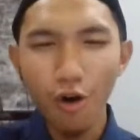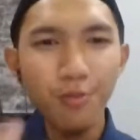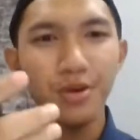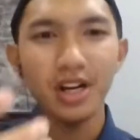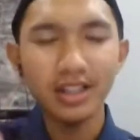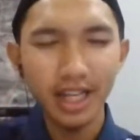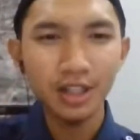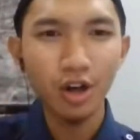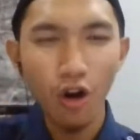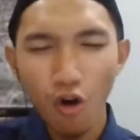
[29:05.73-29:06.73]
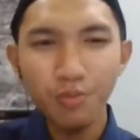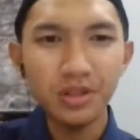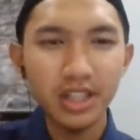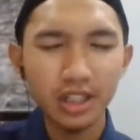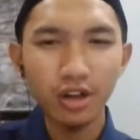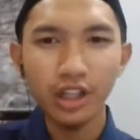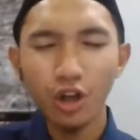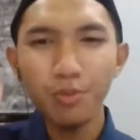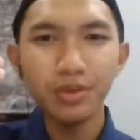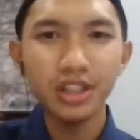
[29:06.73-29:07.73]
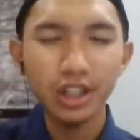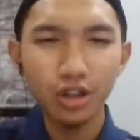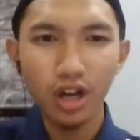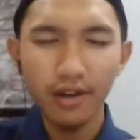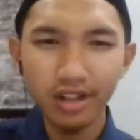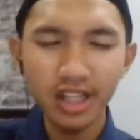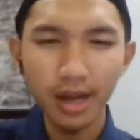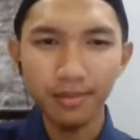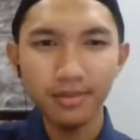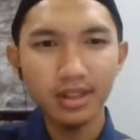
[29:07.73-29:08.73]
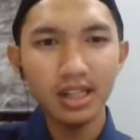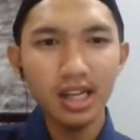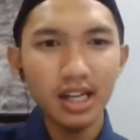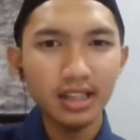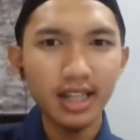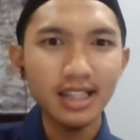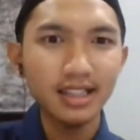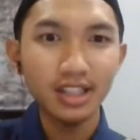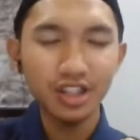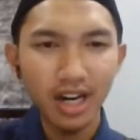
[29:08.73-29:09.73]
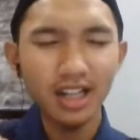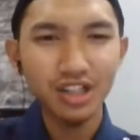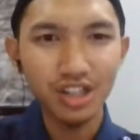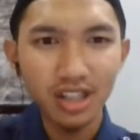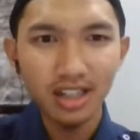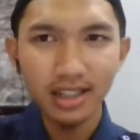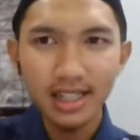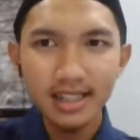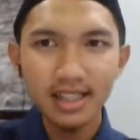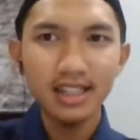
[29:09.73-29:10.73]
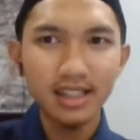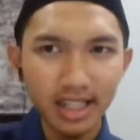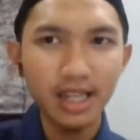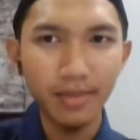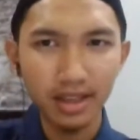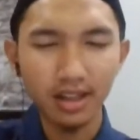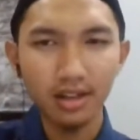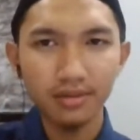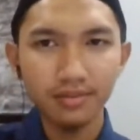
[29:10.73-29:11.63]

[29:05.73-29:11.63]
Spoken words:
open TikTok, and open TikTok every time. That's the strategy. That's the sticky method.